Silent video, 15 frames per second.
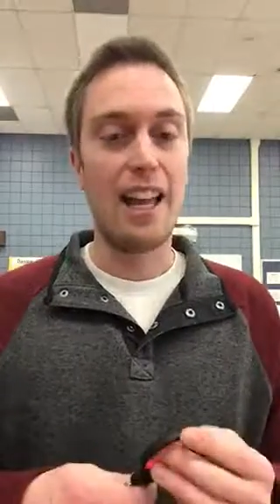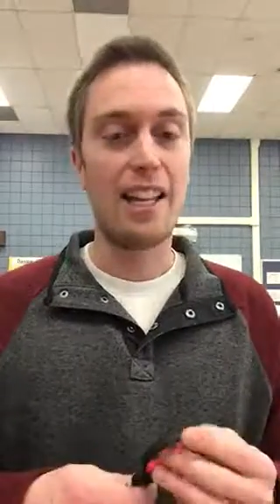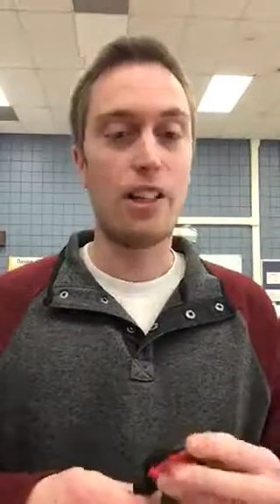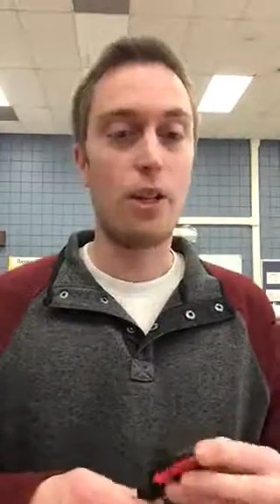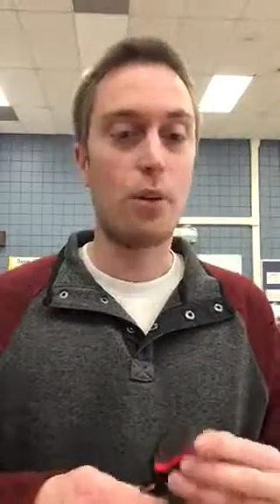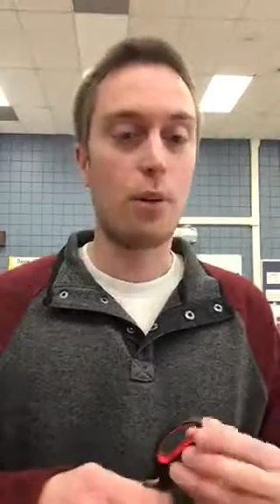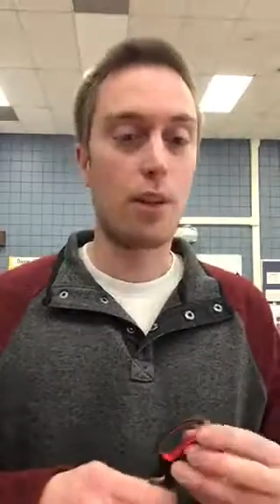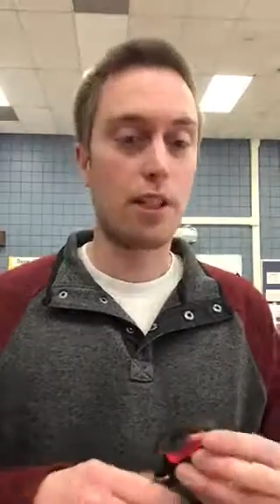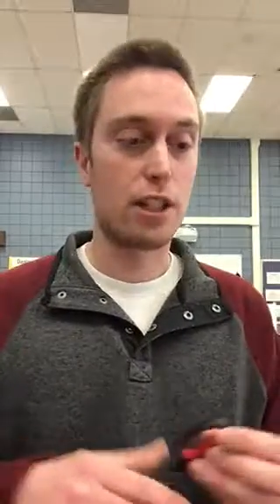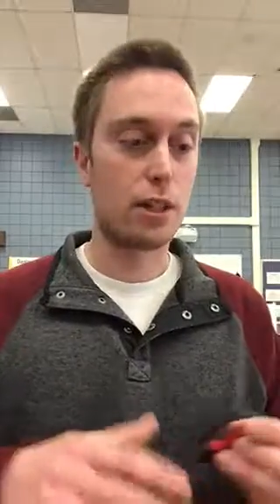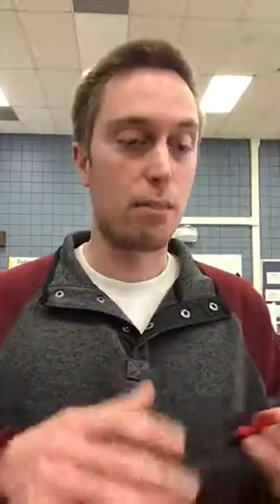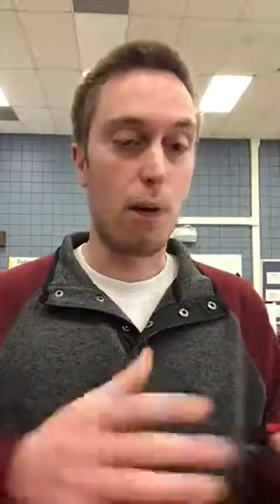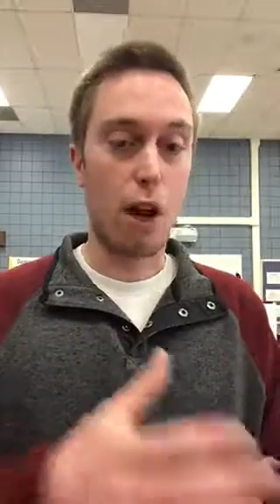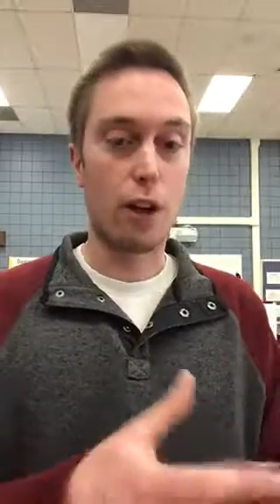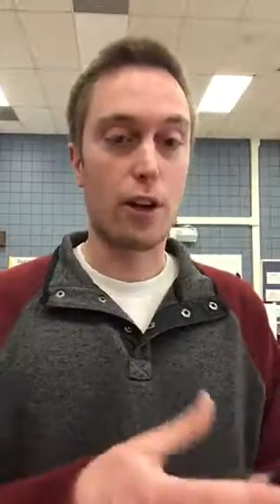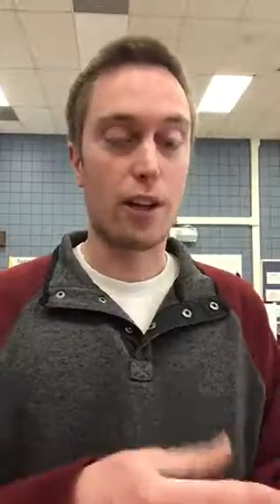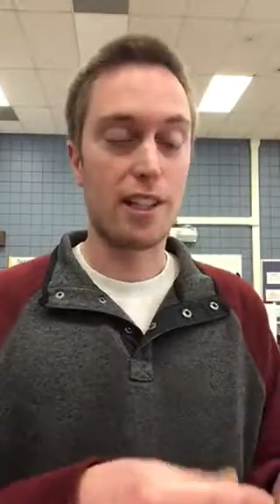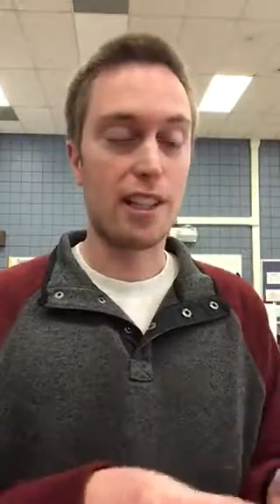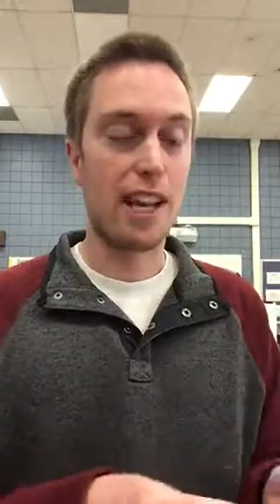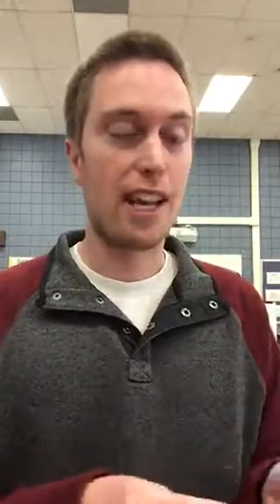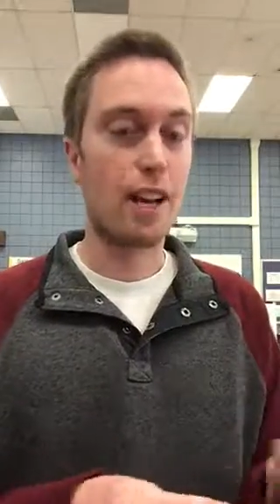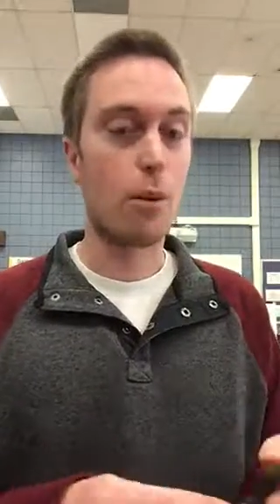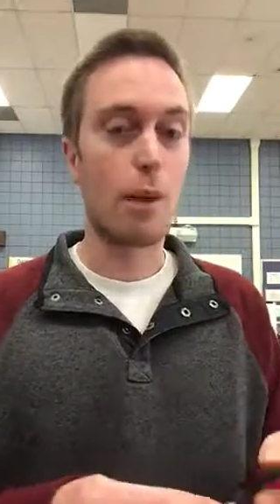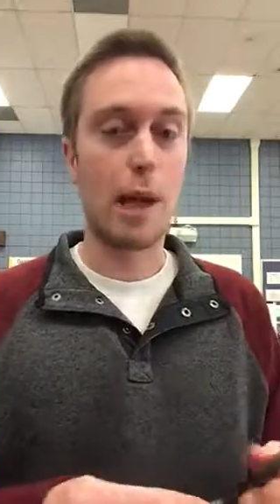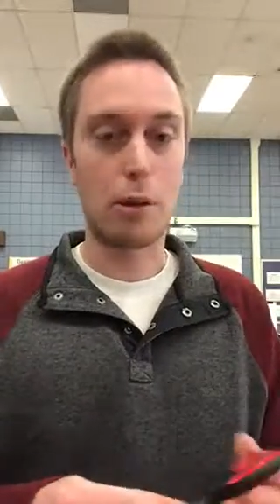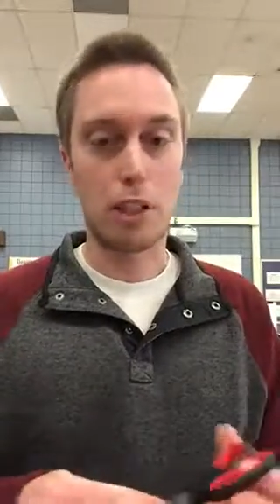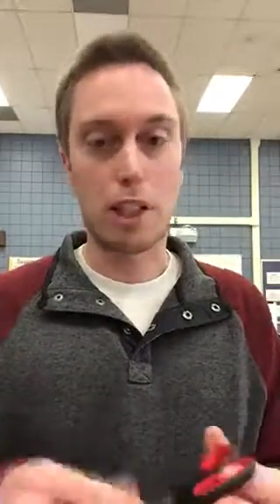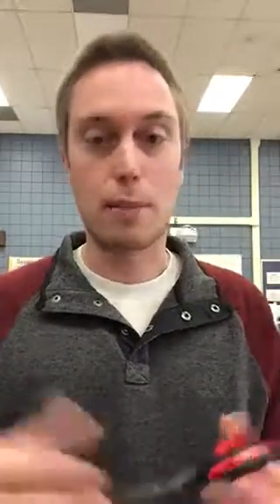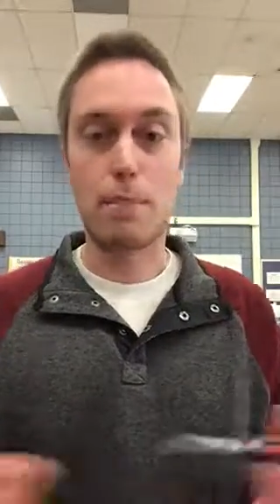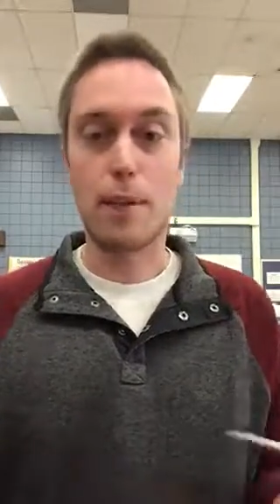into a smaller container
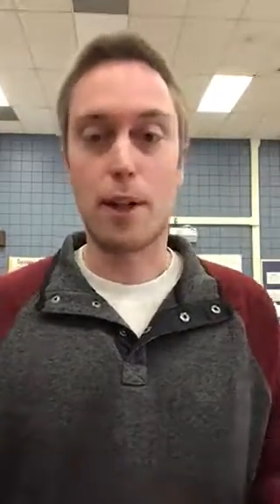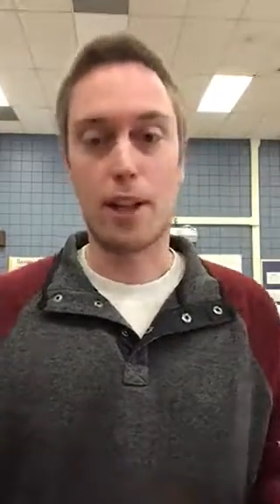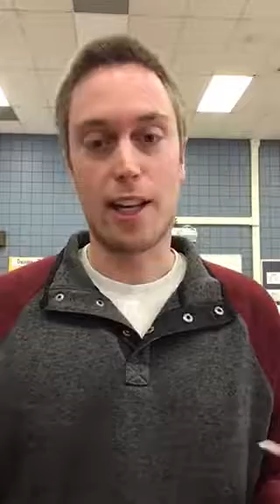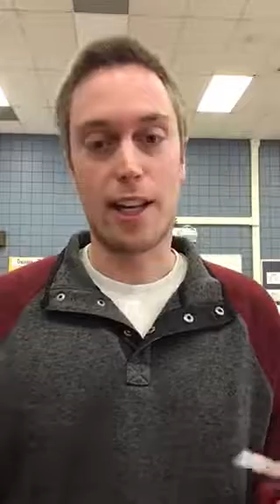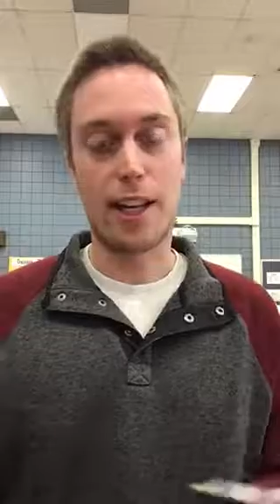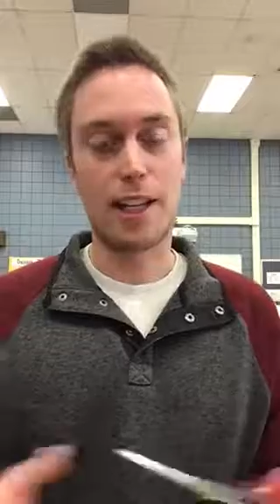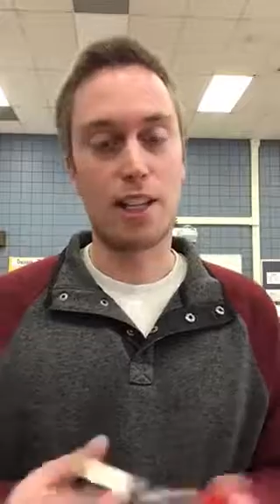without spilling.